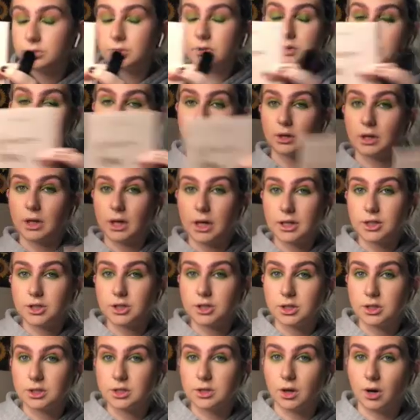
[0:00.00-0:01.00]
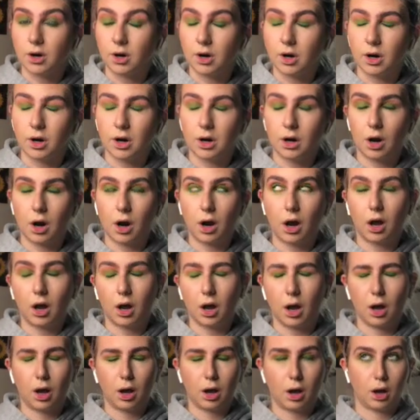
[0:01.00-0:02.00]
So lashes are
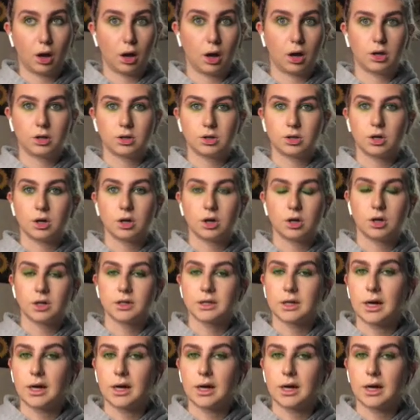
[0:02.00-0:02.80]
curled.